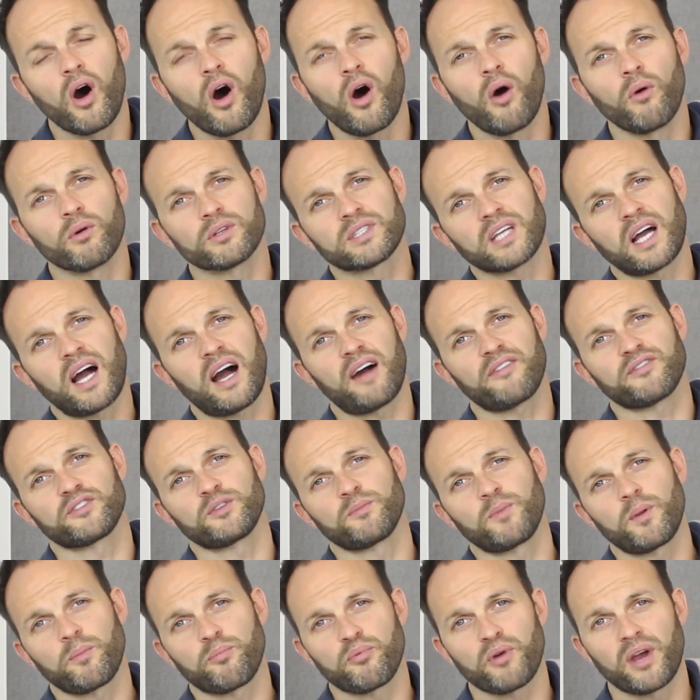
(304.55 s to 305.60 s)
always have to
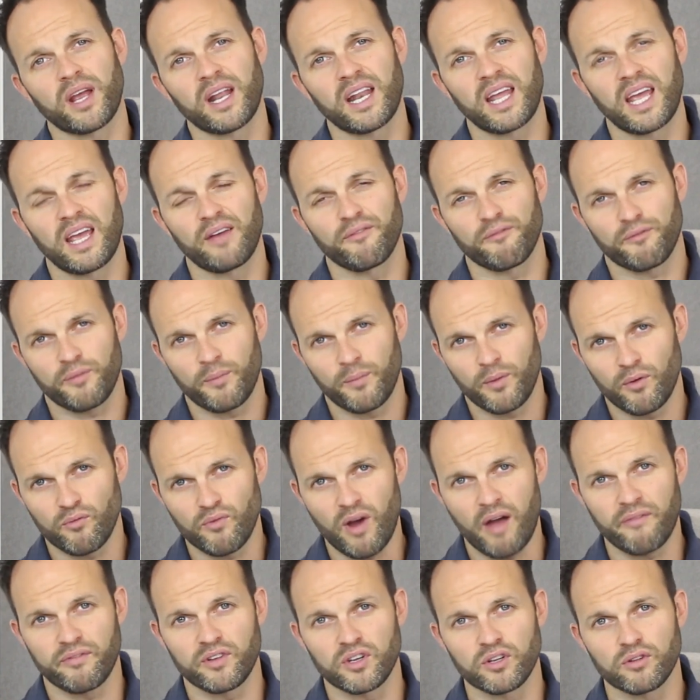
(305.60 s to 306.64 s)
be bringing it in from the
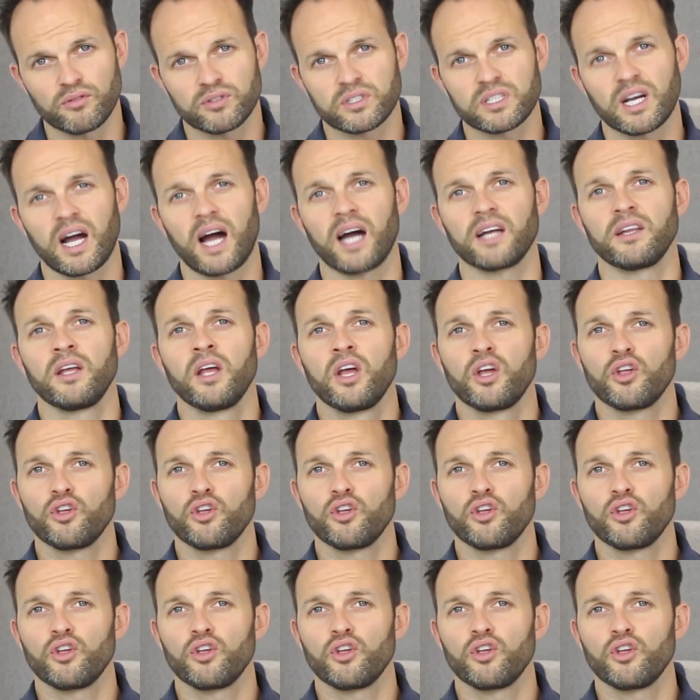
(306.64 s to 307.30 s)
revenue side.